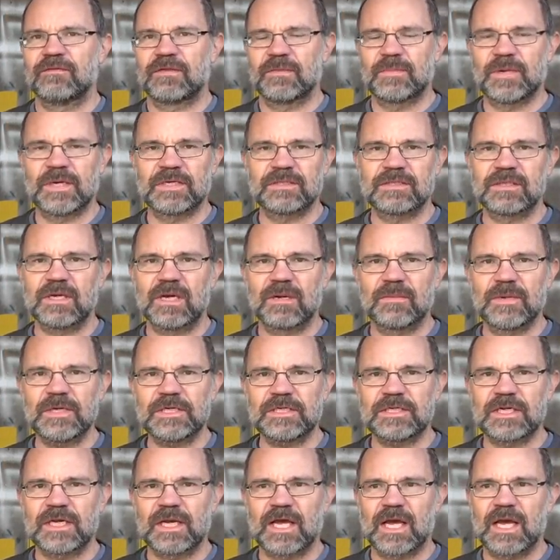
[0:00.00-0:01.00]
person
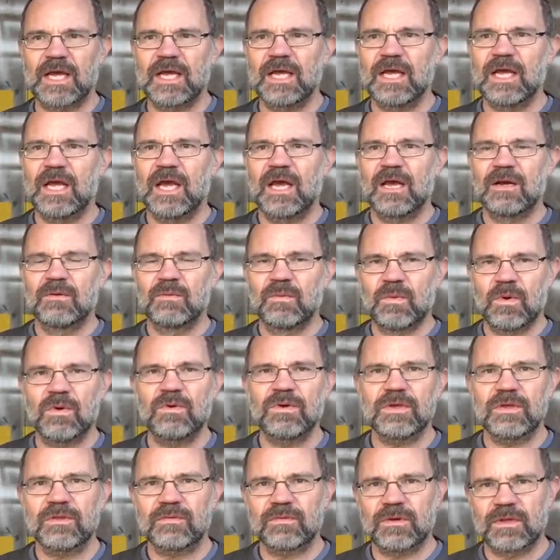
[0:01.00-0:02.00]
commissioning it,
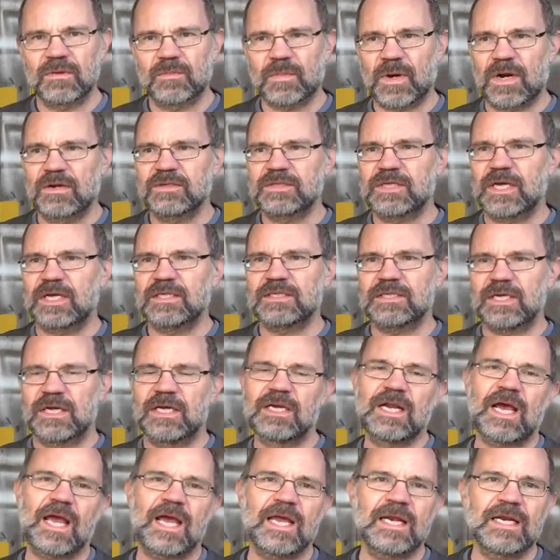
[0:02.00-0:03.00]
walk you through the process,
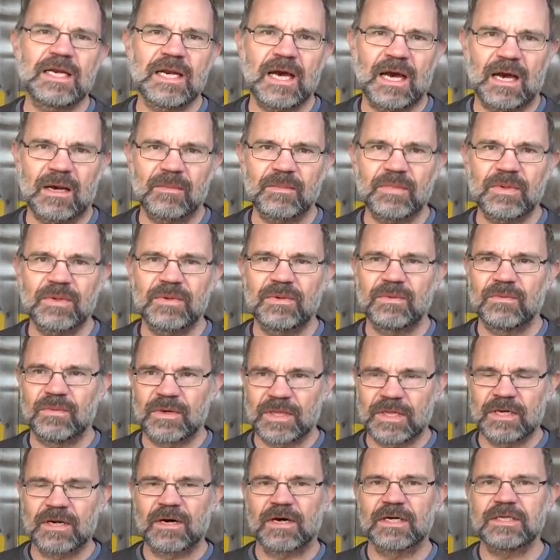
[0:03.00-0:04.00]
and end up
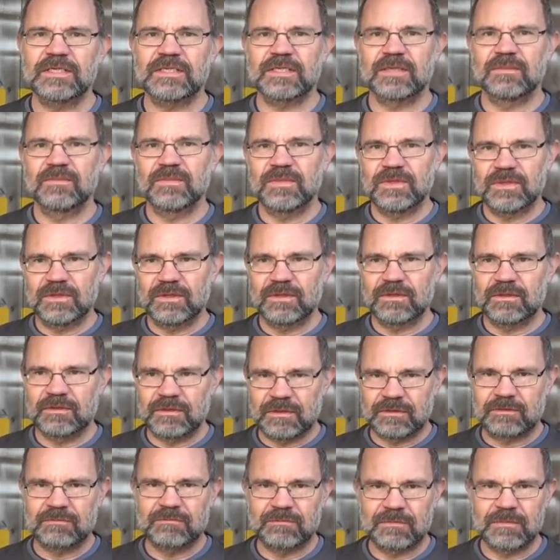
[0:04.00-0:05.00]
with an item
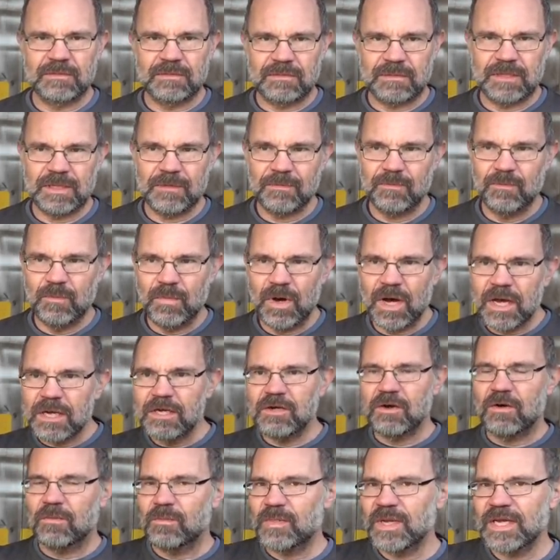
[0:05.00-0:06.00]
that
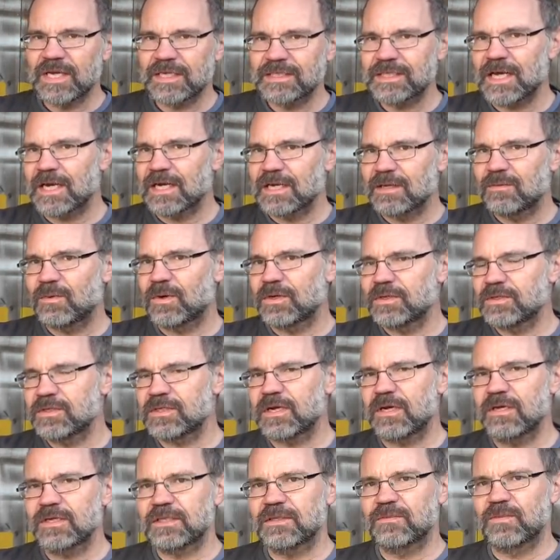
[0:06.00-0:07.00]
might not be exactly what you
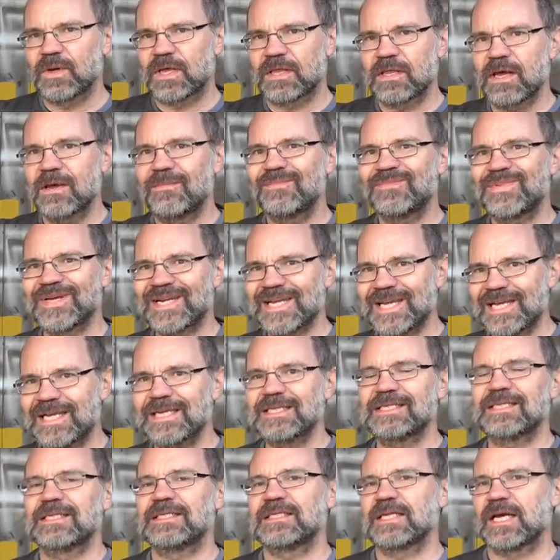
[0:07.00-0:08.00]
started with, but
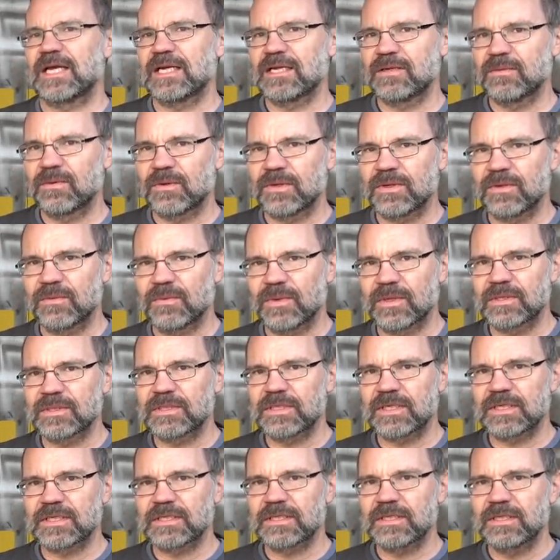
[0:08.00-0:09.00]
is exactly what you
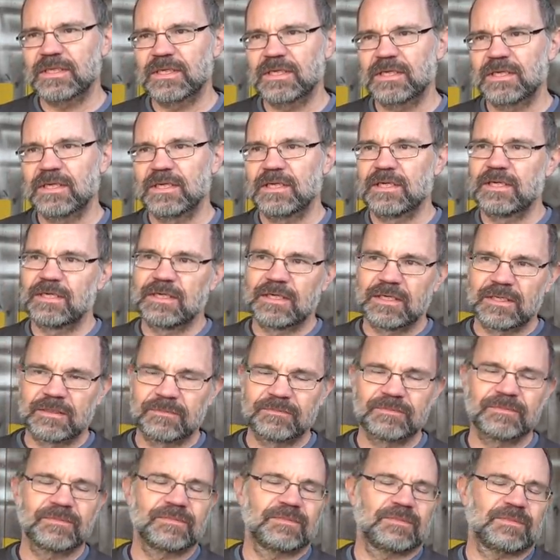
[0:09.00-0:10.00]
wanted.
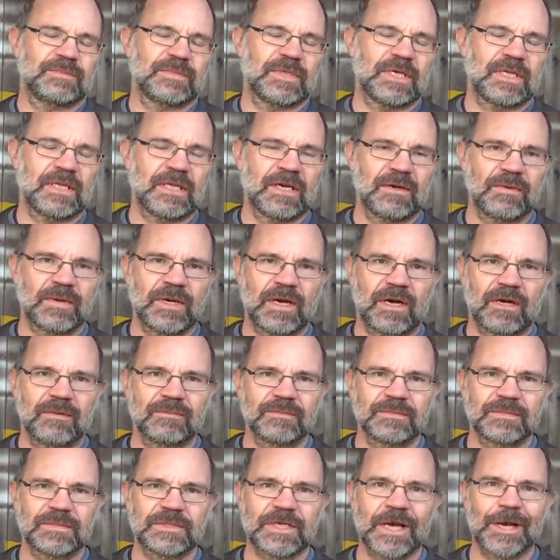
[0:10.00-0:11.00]
And there we are.
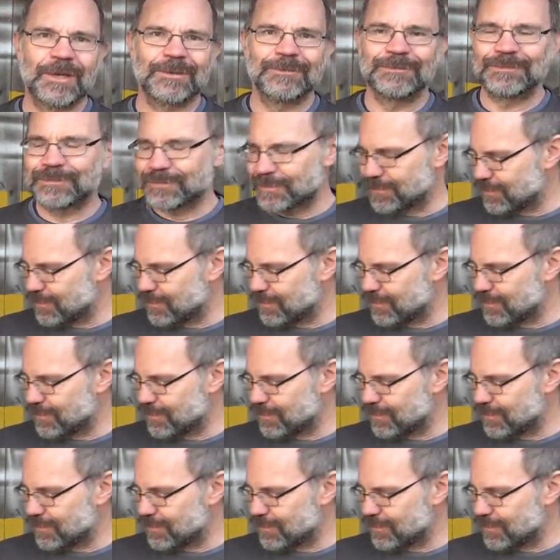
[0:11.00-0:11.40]
So